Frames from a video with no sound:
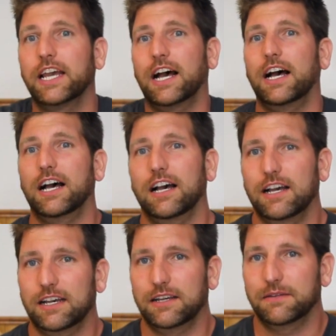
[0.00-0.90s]

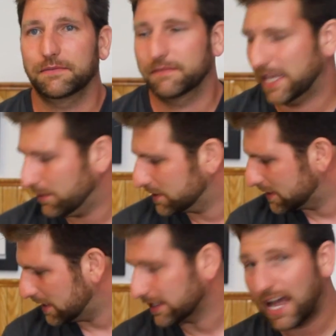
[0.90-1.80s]
It was
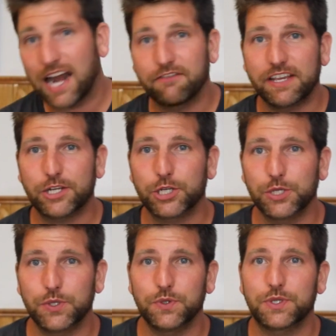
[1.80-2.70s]
a lot of
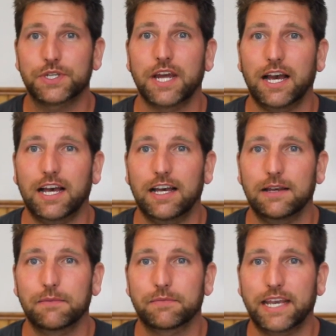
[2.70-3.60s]
issues
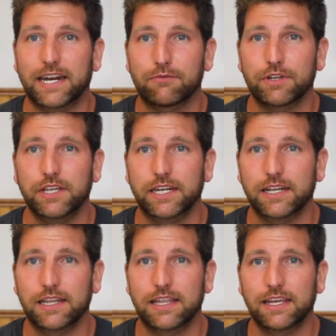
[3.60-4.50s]
that I really
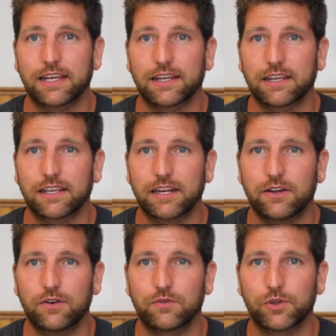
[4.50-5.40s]
didn't think, you
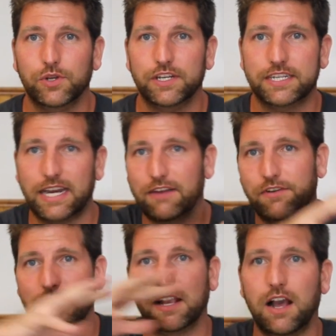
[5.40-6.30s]
know, you could have set
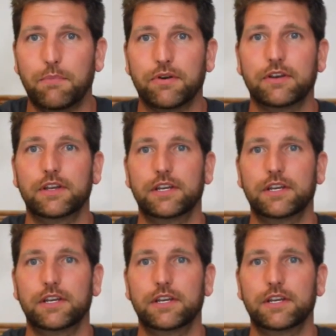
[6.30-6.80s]
everything up